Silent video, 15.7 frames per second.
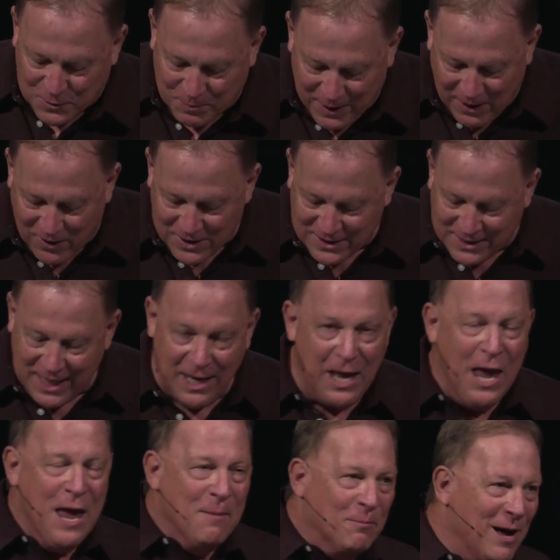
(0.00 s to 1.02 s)
his parents
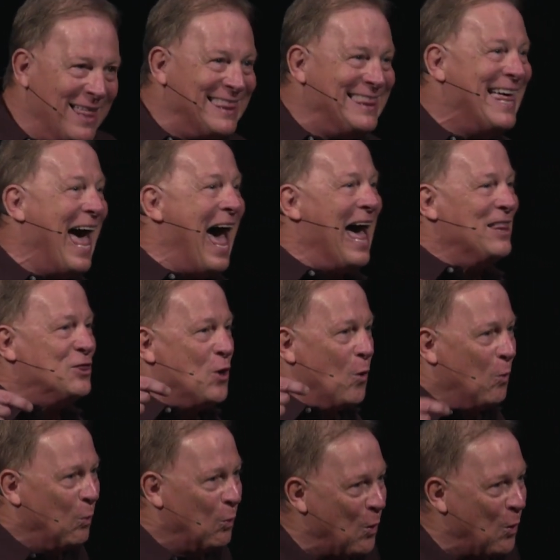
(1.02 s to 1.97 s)
sinned, but that the